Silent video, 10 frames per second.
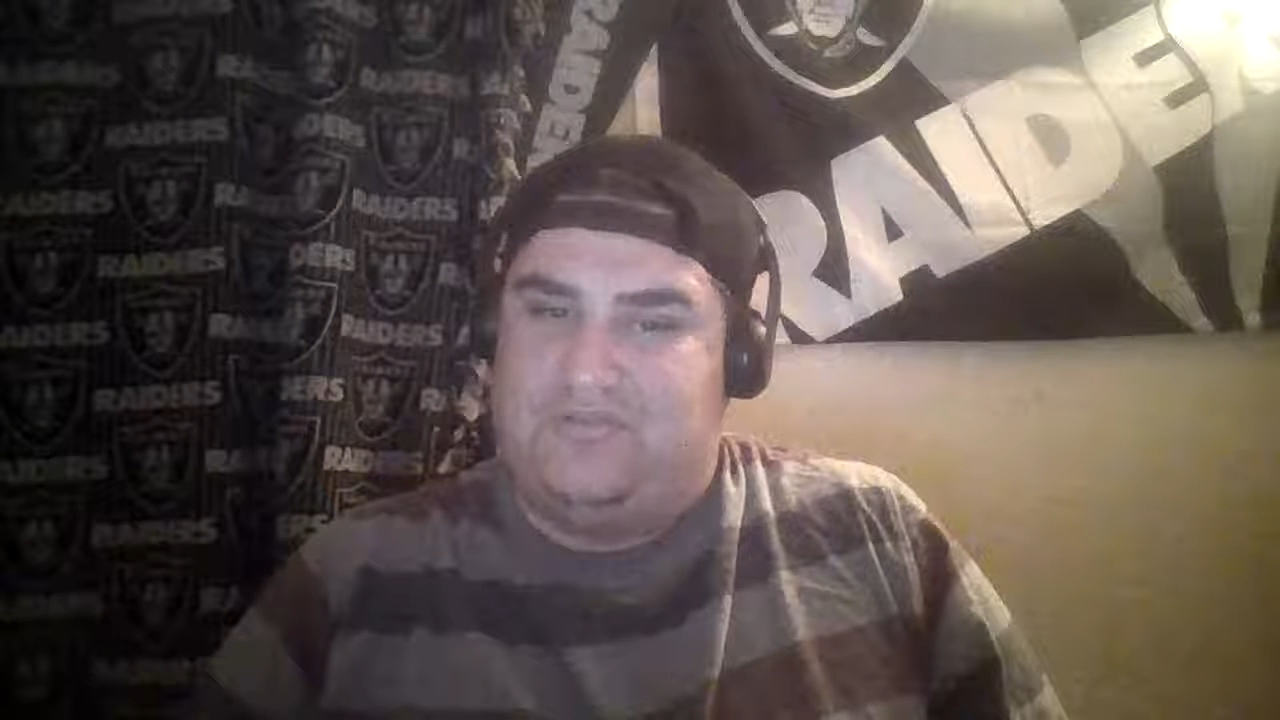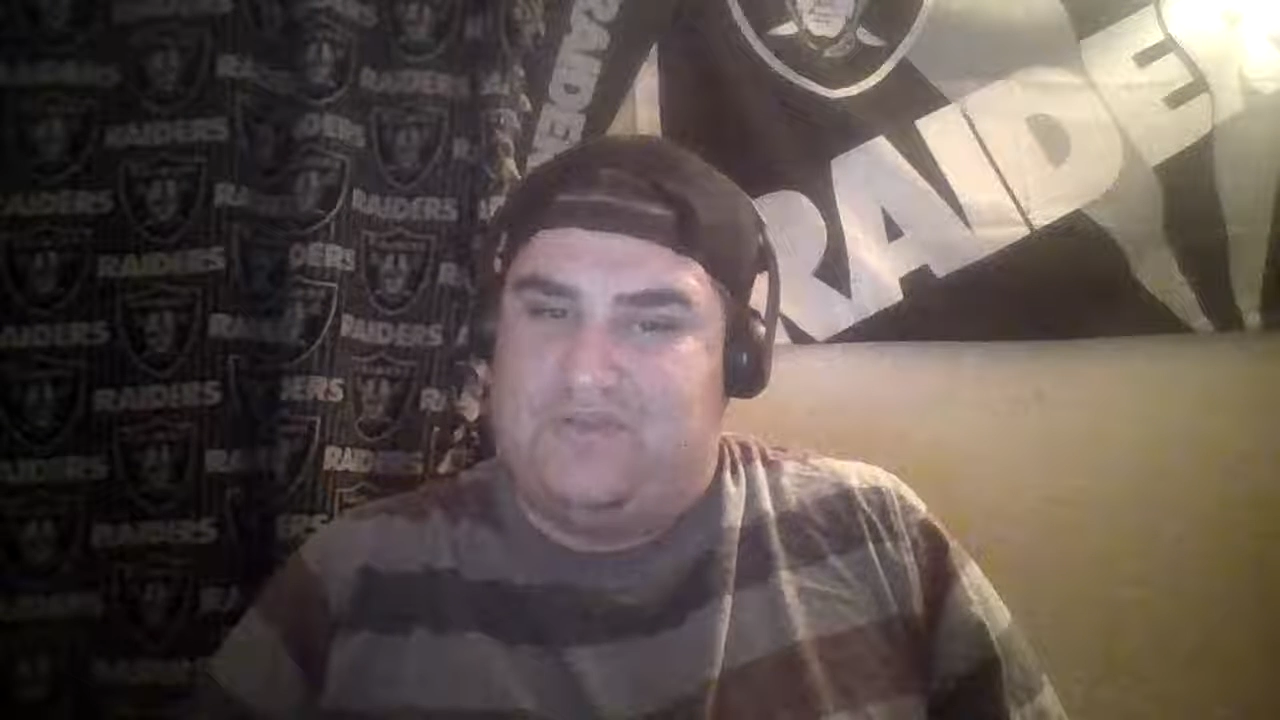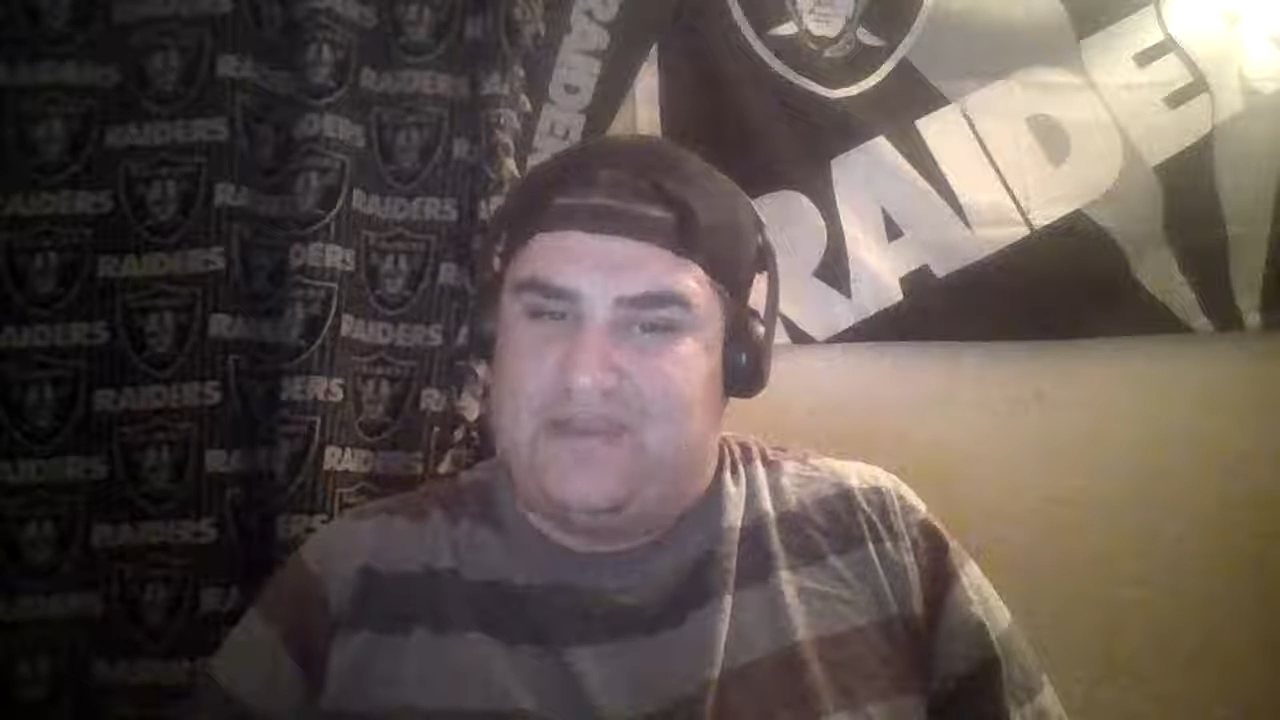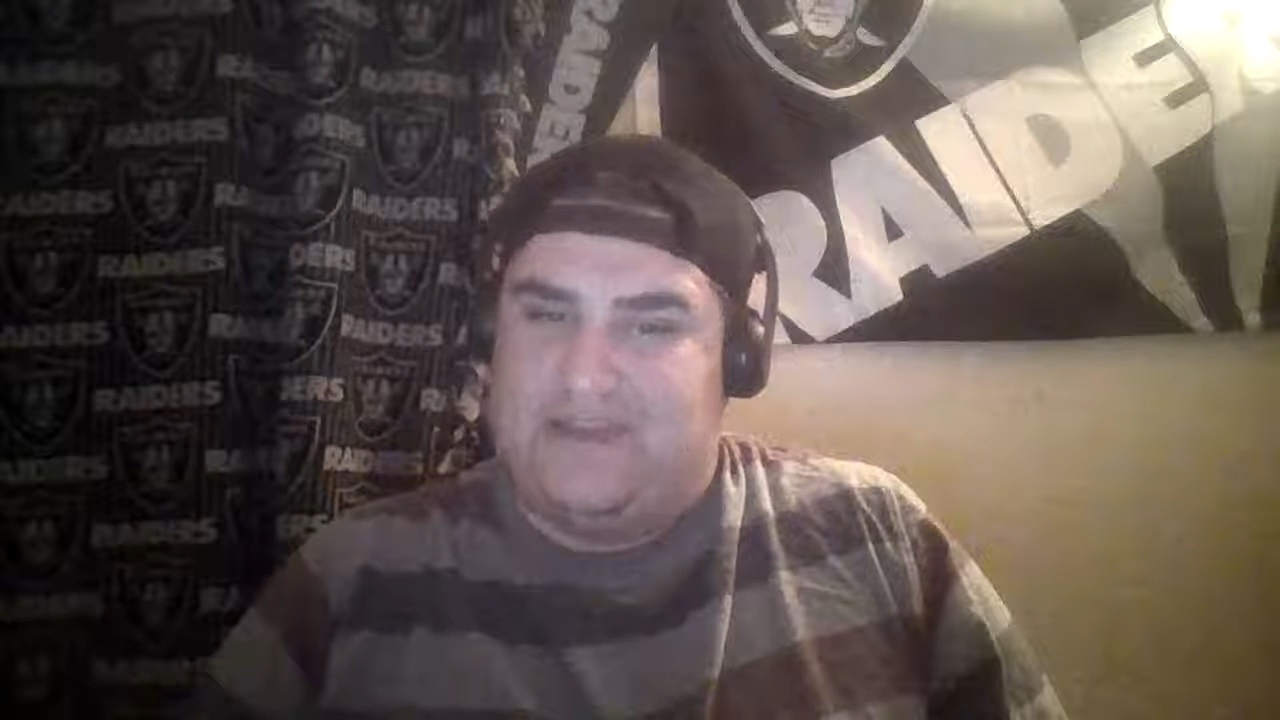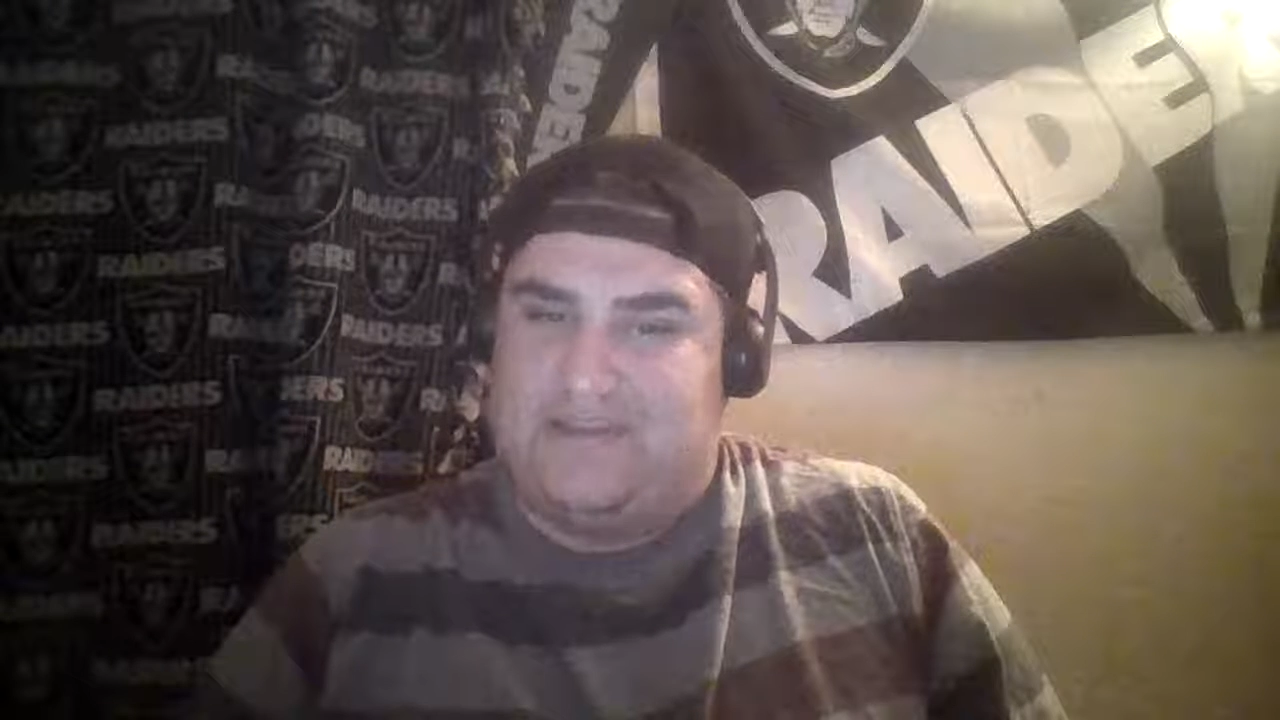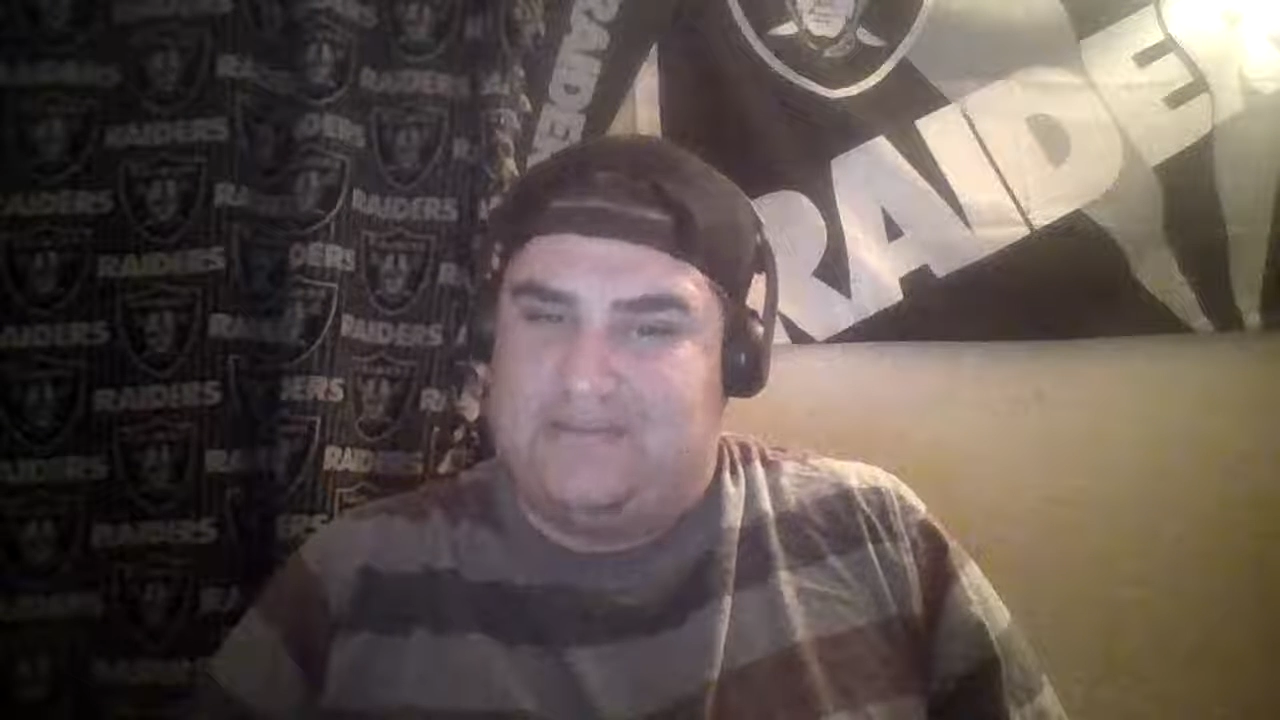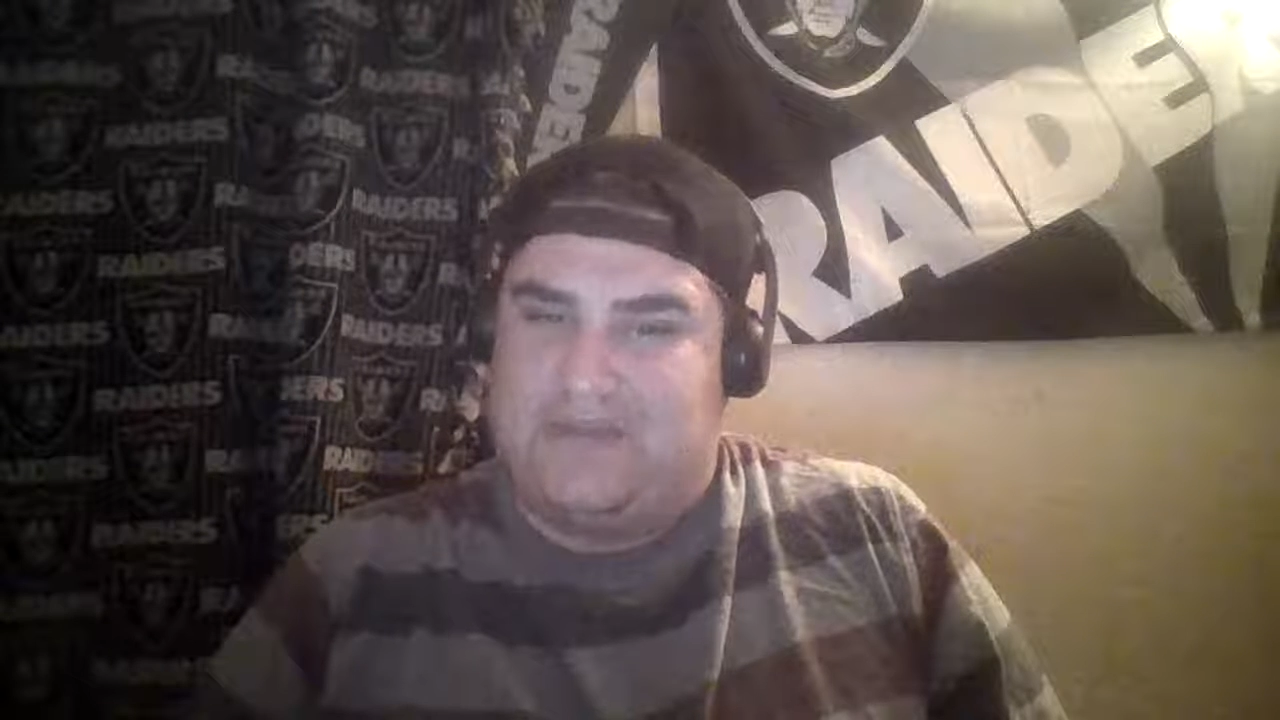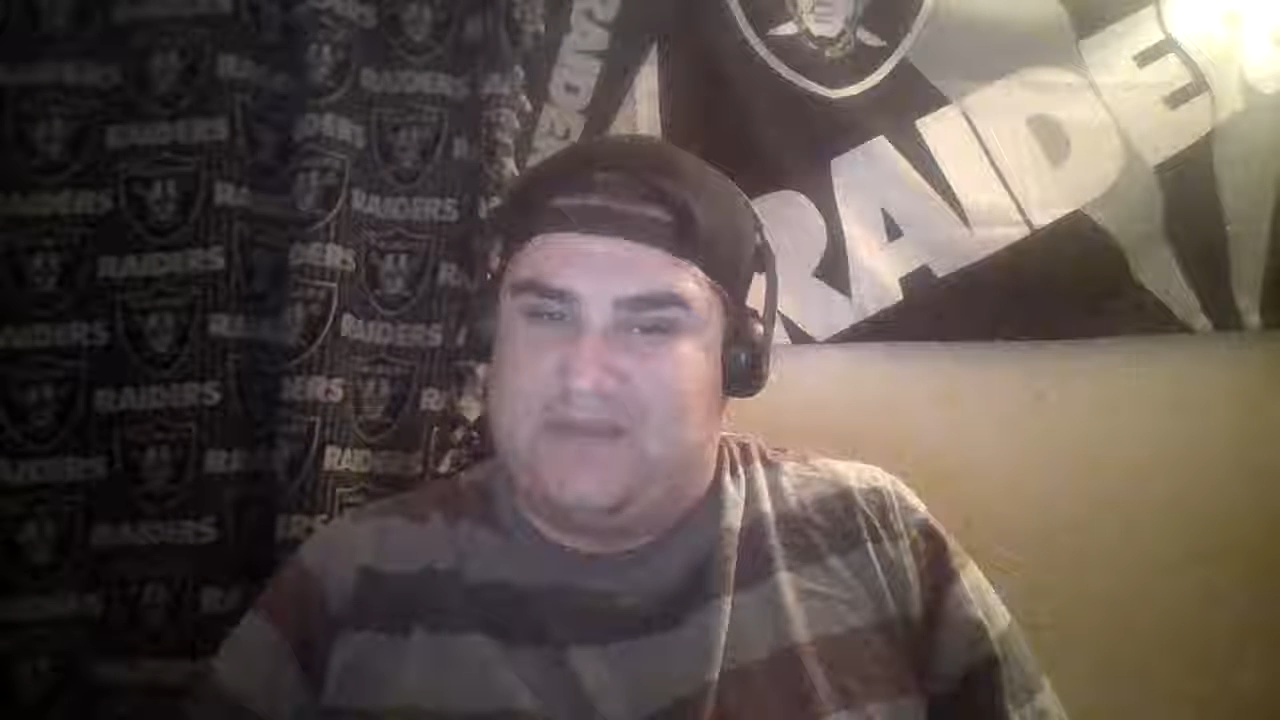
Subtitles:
but now he's back